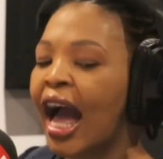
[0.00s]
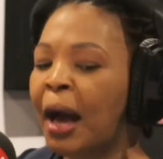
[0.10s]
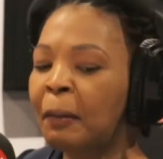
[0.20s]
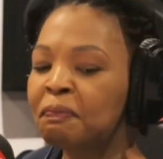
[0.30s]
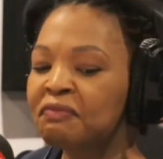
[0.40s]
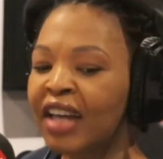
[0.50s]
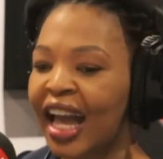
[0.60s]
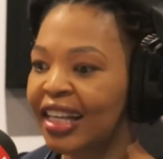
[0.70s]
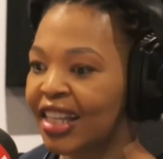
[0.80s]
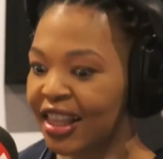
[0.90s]

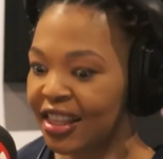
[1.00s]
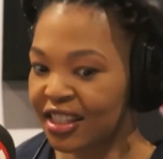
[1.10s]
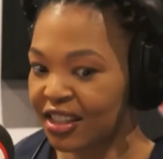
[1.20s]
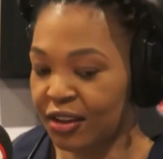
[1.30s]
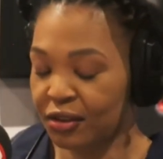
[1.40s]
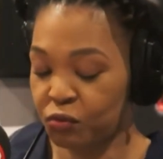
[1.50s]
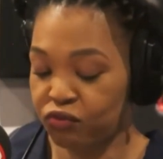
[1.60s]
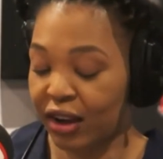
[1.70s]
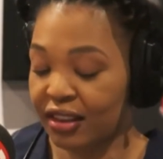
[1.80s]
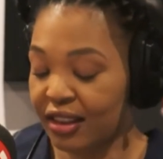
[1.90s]
And this is the
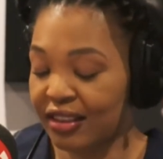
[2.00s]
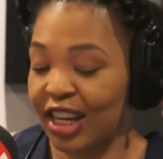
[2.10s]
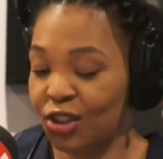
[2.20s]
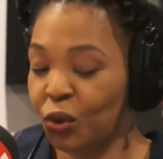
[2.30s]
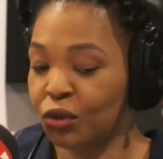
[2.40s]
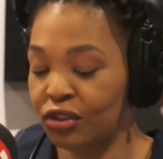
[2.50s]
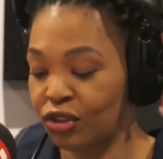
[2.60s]
one thing that I told,